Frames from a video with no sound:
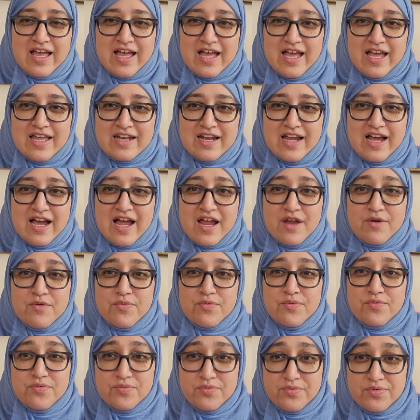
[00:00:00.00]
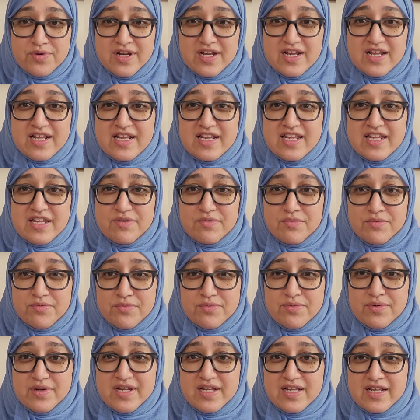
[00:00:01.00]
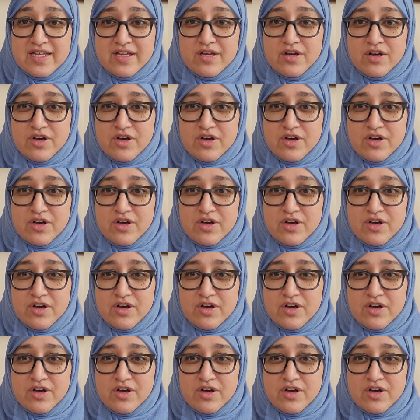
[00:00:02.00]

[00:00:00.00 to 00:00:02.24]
And I really, really